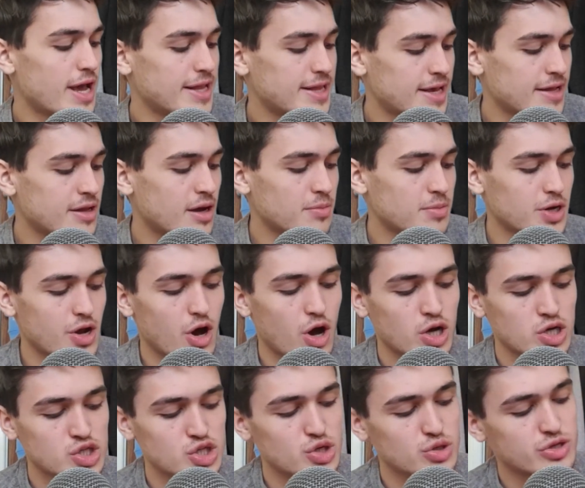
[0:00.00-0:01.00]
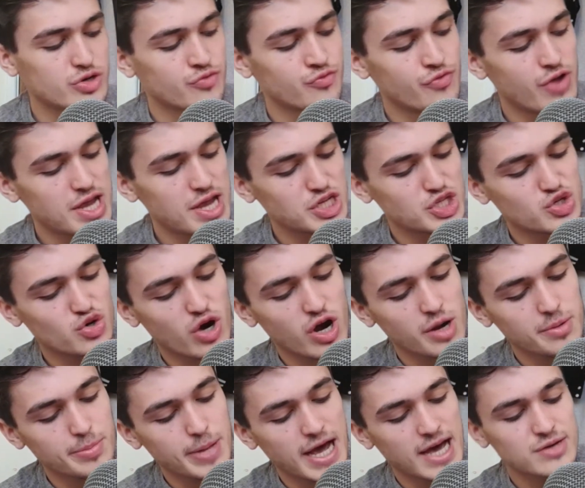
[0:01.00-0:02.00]
and then I'm going to ask you to raise your
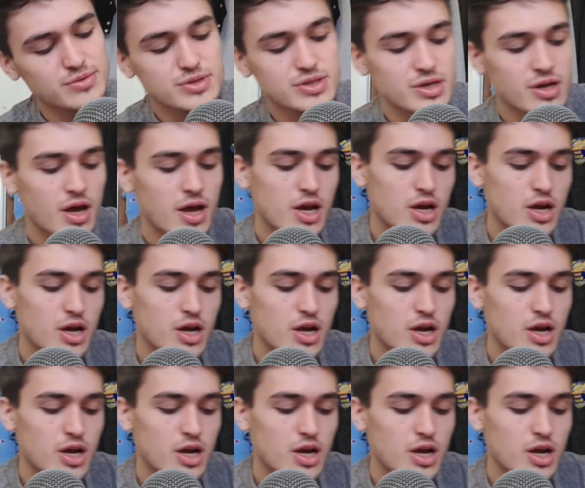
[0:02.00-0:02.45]
eyebrows,